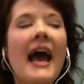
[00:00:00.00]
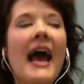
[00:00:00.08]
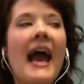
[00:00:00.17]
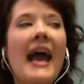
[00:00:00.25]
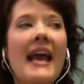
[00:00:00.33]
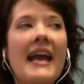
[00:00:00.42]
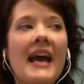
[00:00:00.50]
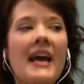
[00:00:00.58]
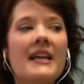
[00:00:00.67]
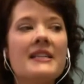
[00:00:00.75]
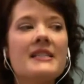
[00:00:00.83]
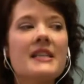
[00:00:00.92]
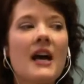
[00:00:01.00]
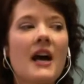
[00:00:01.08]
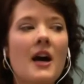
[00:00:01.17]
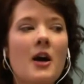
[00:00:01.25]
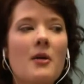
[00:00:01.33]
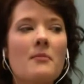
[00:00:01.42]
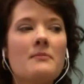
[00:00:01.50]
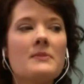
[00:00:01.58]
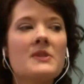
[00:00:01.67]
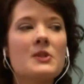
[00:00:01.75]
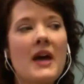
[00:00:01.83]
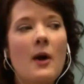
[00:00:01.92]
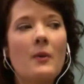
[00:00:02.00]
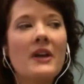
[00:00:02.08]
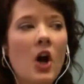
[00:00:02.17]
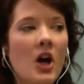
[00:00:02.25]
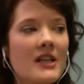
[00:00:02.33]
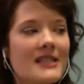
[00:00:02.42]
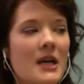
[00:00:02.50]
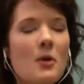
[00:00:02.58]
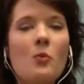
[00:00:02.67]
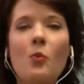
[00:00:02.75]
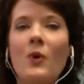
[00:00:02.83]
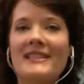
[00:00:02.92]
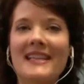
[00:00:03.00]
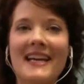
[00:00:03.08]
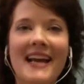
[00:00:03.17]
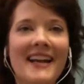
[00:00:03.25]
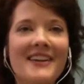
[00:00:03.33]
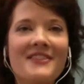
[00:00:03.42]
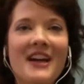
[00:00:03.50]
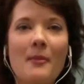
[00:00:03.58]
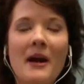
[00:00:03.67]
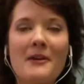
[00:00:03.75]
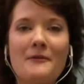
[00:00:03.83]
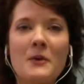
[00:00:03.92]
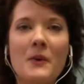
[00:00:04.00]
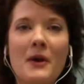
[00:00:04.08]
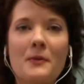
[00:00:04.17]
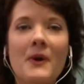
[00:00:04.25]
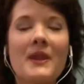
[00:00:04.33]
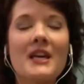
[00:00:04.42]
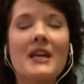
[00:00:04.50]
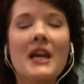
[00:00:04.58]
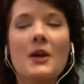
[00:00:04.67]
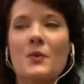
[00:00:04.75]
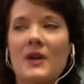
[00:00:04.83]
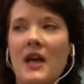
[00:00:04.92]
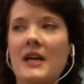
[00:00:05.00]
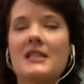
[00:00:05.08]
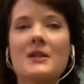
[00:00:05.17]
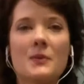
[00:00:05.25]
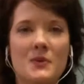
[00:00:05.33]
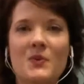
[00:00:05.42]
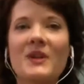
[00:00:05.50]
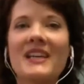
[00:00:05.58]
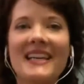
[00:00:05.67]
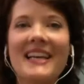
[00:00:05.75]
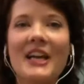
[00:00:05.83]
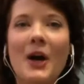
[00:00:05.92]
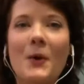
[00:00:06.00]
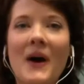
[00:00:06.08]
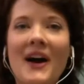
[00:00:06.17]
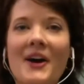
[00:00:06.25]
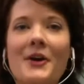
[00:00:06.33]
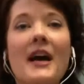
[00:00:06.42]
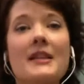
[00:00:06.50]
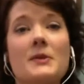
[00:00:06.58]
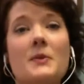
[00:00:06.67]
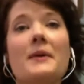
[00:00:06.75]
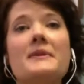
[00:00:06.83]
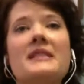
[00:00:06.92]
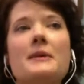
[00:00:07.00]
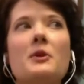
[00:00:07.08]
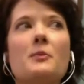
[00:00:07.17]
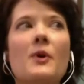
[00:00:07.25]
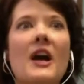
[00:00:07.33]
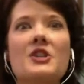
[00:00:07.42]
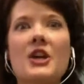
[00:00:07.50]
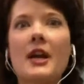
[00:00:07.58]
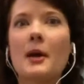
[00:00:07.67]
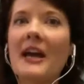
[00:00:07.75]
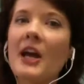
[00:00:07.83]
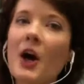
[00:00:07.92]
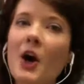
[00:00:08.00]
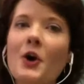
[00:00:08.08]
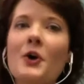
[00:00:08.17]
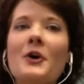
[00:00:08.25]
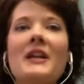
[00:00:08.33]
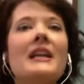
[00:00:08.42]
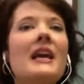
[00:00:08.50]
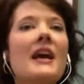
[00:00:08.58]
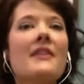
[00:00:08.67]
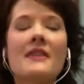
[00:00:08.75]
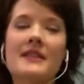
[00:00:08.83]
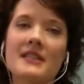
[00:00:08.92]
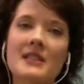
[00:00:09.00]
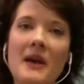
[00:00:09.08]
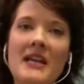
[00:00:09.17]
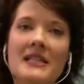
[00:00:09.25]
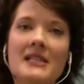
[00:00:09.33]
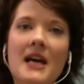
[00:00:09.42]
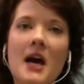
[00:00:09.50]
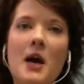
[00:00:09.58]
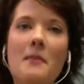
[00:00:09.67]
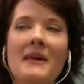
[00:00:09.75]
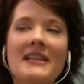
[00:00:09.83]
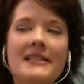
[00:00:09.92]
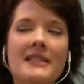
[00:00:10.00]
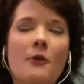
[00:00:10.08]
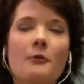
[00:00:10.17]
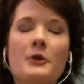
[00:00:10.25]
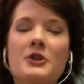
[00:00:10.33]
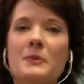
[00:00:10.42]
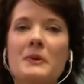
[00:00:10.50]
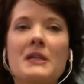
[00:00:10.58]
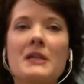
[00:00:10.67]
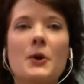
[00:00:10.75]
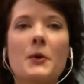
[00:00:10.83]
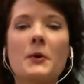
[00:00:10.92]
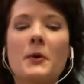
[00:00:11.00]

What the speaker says: And so that went awesome. Once I kind of got my feet wet with it and realized that it was really going to go well, that's when I was able to branch out on my own and get this space myself, which has been a total